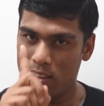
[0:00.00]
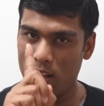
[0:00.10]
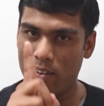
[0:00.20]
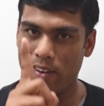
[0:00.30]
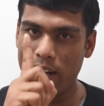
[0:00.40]
The
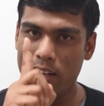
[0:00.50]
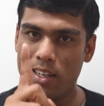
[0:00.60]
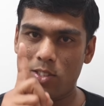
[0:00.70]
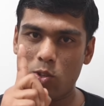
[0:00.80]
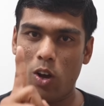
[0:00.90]

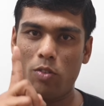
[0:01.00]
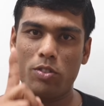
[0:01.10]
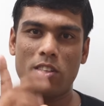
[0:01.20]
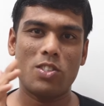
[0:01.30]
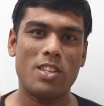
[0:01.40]
radius of
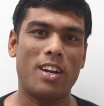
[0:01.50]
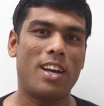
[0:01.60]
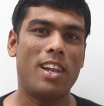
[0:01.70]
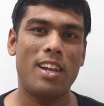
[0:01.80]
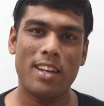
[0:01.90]
the
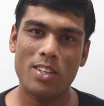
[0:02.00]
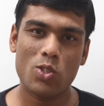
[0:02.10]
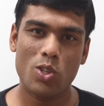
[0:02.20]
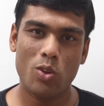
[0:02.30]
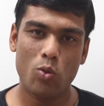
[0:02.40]
circle
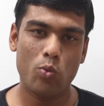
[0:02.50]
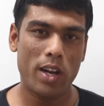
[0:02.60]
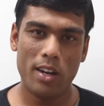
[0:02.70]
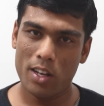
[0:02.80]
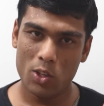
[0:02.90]
is
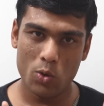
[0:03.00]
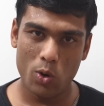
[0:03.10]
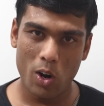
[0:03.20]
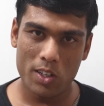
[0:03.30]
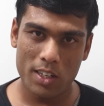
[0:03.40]
1. You
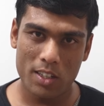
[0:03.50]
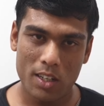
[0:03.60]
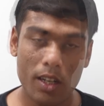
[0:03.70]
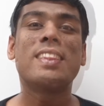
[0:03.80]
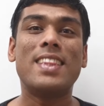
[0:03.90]
got it?
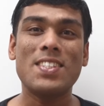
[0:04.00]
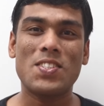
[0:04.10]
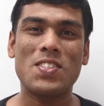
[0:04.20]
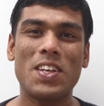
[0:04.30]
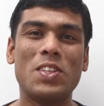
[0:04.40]

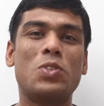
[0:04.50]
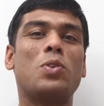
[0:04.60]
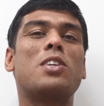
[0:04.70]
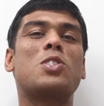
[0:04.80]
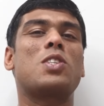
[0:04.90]
This
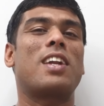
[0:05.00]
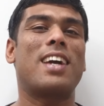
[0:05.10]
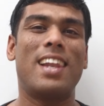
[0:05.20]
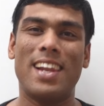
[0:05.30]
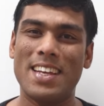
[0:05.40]
unit
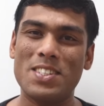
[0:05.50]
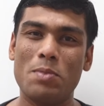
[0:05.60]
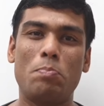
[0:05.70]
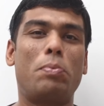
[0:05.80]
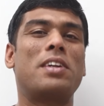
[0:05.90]
circle is
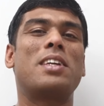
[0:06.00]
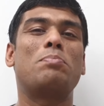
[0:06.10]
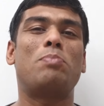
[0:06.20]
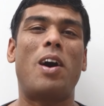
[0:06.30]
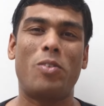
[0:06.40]
a pretty
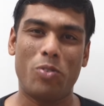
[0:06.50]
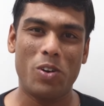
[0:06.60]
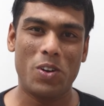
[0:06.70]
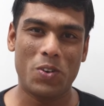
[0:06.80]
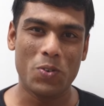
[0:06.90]

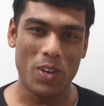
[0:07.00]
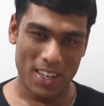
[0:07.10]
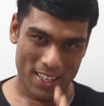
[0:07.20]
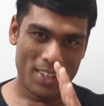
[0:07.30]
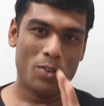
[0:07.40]
powerful tool.
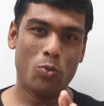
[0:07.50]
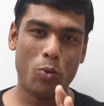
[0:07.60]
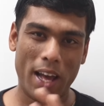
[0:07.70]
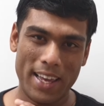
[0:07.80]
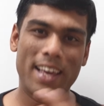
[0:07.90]

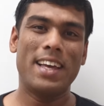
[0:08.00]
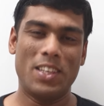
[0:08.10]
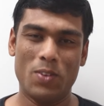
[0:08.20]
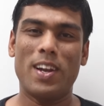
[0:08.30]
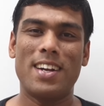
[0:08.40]
Why?
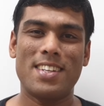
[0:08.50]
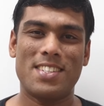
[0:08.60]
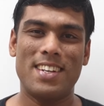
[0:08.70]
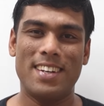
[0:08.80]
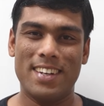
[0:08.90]
You'll
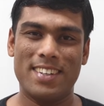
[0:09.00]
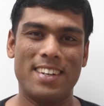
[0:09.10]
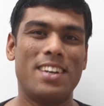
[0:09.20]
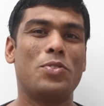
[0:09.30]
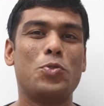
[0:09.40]
understand it
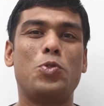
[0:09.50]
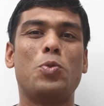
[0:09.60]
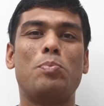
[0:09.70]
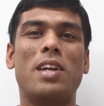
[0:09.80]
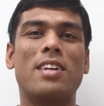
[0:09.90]
in few
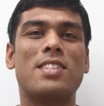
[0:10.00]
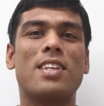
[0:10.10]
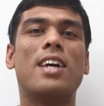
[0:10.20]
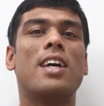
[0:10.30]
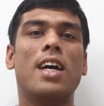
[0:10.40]

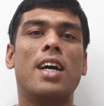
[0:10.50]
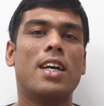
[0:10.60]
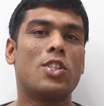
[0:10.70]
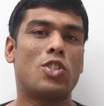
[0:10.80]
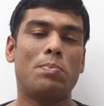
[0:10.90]
minutes.
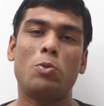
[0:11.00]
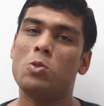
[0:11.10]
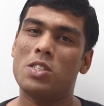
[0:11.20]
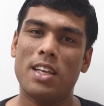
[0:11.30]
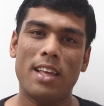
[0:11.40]

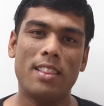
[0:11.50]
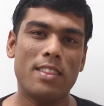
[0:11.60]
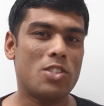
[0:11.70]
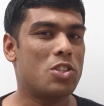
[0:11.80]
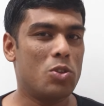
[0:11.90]
Suppose in
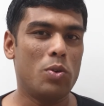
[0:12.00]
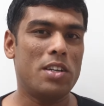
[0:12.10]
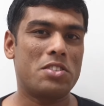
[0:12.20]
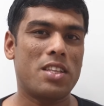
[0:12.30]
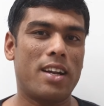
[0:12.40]
this unit
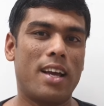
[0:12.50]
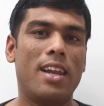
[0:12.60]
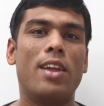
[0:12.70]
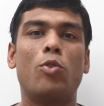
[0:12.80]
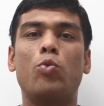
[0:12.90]

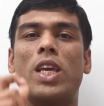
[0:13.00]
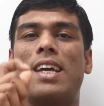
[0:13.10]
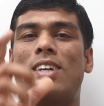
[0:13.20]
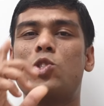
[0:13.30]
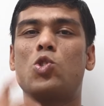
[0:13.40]
circle we
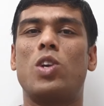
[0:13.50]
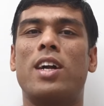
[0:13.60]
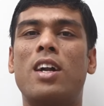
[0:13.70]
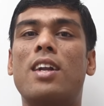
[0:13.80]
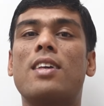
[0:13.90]

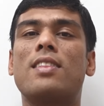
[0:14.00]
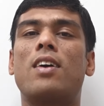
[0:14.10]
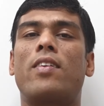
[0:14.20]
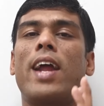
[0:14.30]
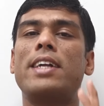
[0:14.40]
construct
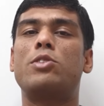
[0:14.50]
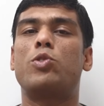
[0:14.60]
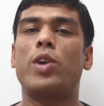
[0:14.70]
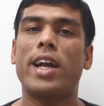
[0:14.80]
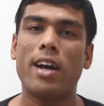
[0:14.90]
the right
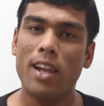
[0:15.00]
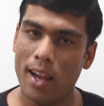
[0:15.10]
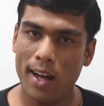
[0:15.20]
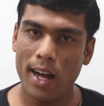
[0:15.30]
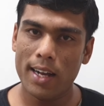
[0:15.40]

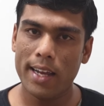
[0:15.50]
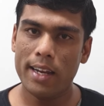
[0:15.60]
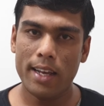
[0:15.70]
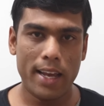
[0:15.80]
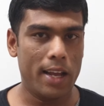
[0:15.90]
triangle
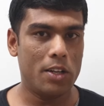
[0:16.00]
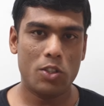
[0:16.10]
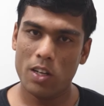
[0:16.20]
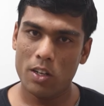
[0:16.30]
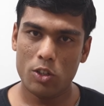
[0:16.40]
again as
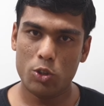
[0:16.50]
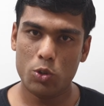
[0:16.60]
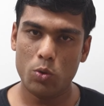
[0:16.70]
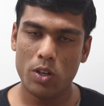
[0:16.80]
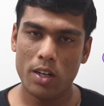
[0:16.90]

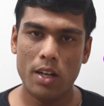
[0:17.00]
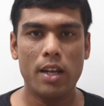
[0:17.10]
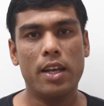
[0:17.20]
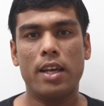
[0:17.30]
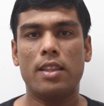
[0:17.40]
shown.
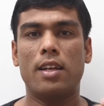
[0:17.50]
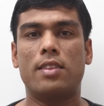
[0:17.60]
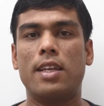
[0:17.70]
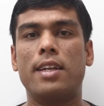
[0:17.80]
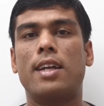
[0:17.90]
The
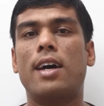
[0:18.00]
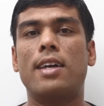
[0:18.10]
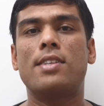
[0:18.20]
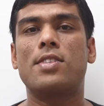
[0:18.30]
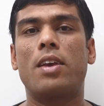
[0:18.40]
theta
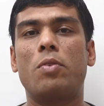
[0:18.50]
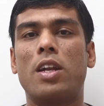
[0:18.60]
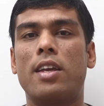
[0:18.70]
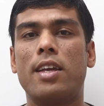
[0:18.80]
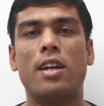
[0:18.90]
is given
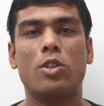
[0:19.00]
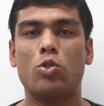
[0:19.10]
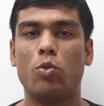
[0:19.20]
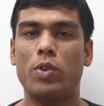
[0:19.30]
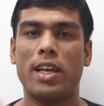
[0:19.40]
here,
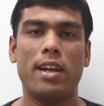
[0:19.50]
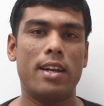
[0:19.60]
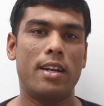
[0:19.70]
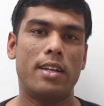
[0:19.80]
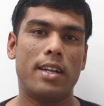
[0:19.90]
so we
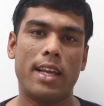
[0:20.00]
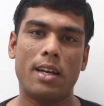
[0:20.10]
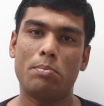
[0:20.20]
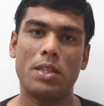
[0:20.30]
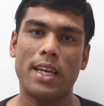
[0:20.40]
can take
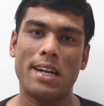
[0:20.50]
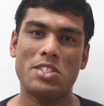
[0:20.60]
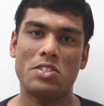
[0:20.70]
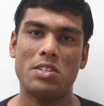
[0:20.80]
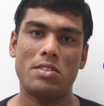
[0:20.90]
up the
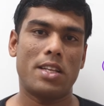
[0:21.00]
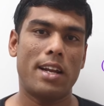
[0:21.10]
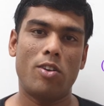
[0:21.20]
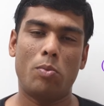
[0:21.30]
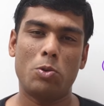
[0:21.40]
adjacent
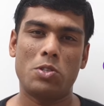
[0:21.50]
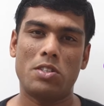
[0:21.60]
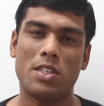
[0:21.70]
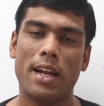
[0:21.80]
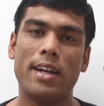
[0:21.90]
side, opposite
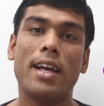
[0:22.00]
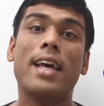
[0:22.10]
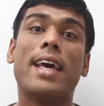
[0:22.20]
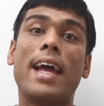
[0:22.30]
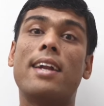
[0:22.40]
side,
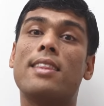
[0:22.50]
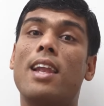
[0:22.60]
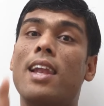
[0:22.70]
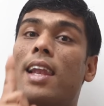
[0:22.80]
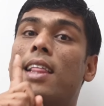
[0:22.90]
and the
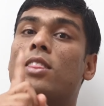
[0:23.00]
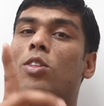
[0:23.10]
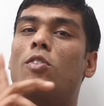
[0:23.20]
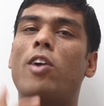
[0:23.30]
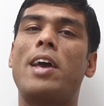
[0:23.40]
length
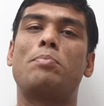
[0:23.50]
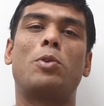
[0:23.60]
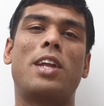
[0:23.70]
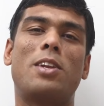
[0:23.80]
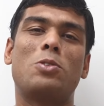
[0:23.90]
of
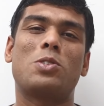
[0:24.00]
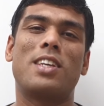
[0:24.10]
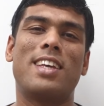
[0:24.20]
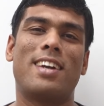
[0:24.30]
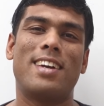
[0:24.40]
hypotenuse
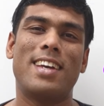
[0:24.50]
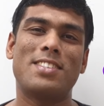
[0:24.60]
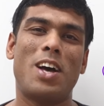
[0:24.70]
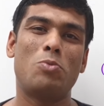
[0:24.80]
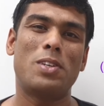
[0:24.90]
here is
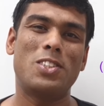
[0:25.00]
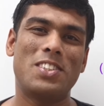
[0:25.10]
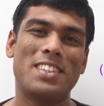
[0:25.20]
how much?